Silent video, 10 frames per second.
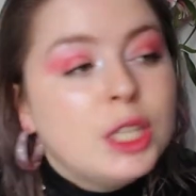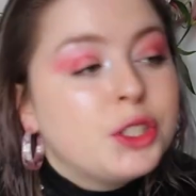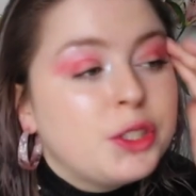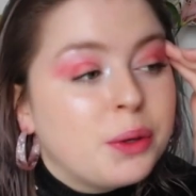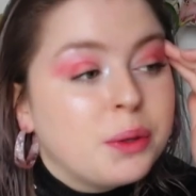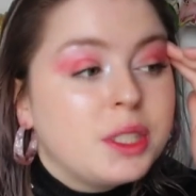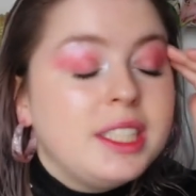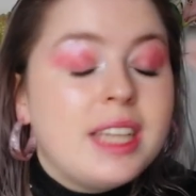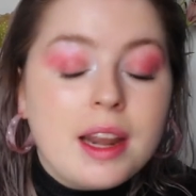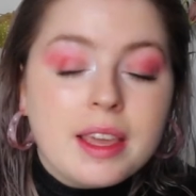So
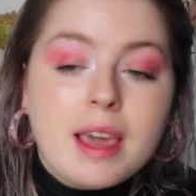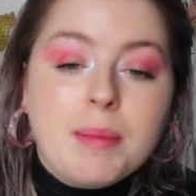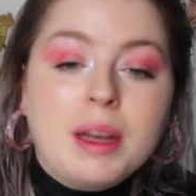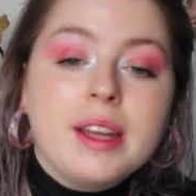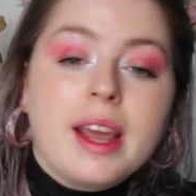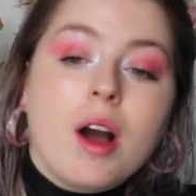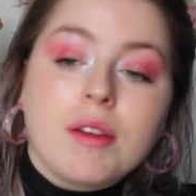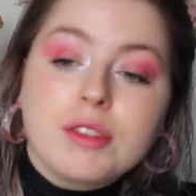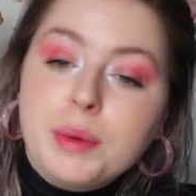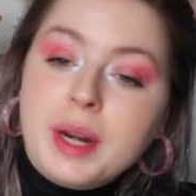to dedicate my day
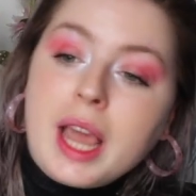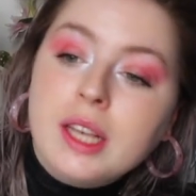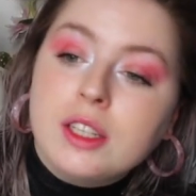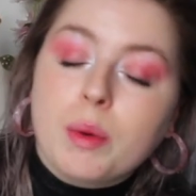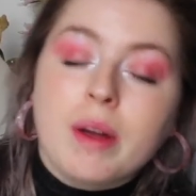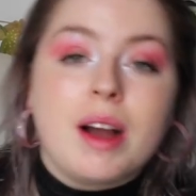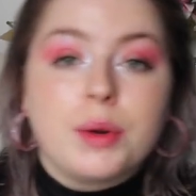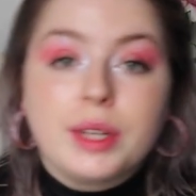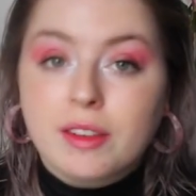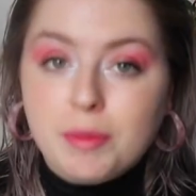off to an 8 to 12
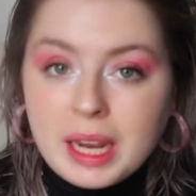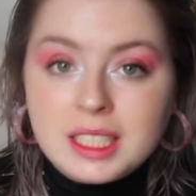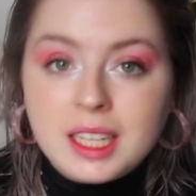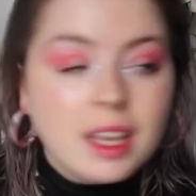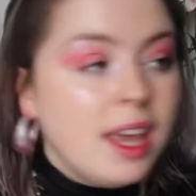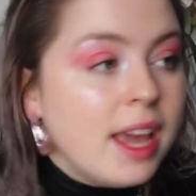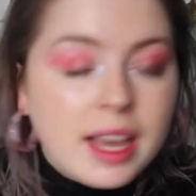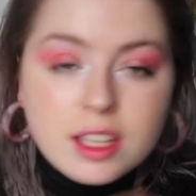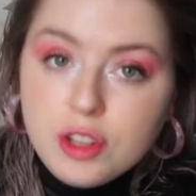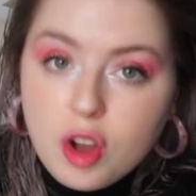hour day of painting
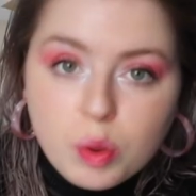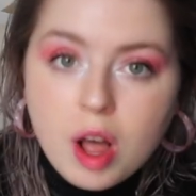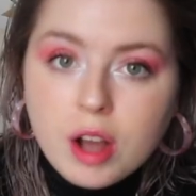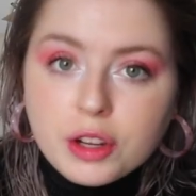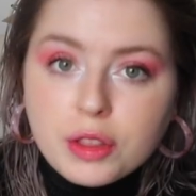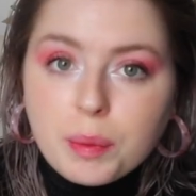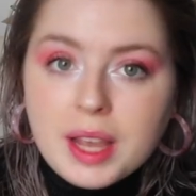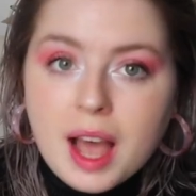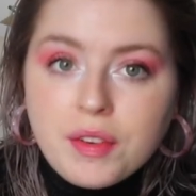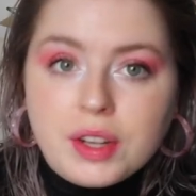is no longer the
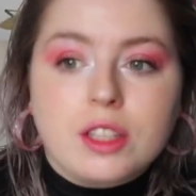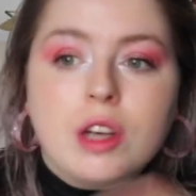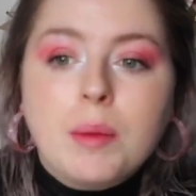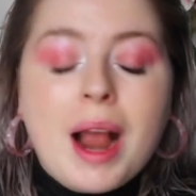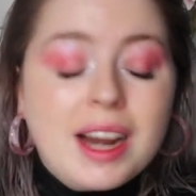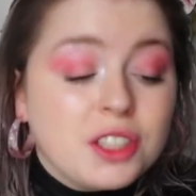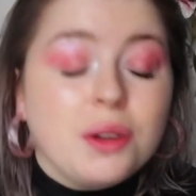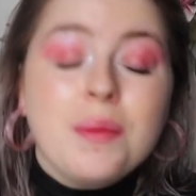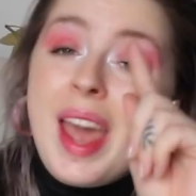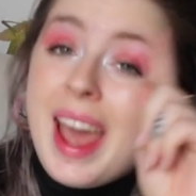reality. It's not
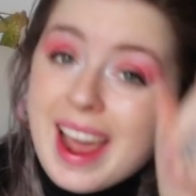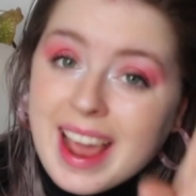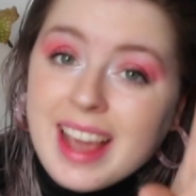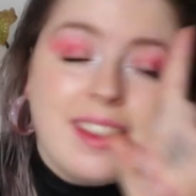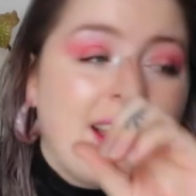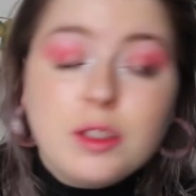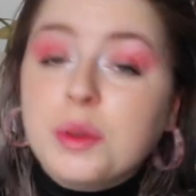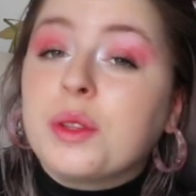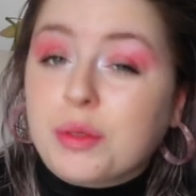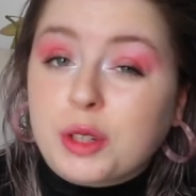practical. And that's
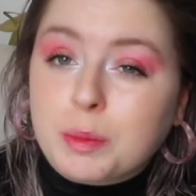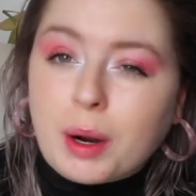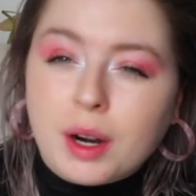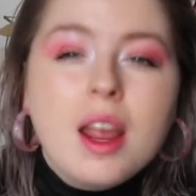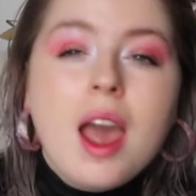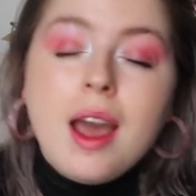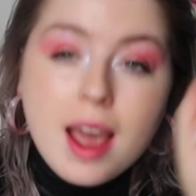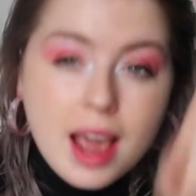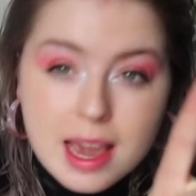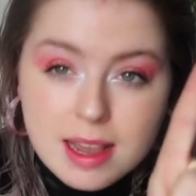only the first part.
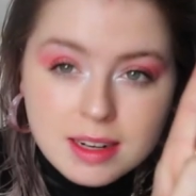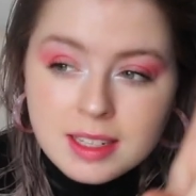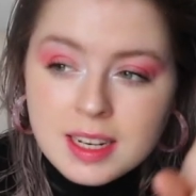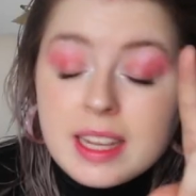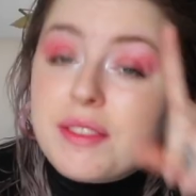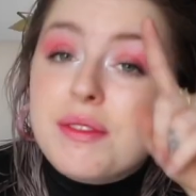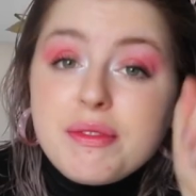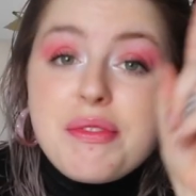And it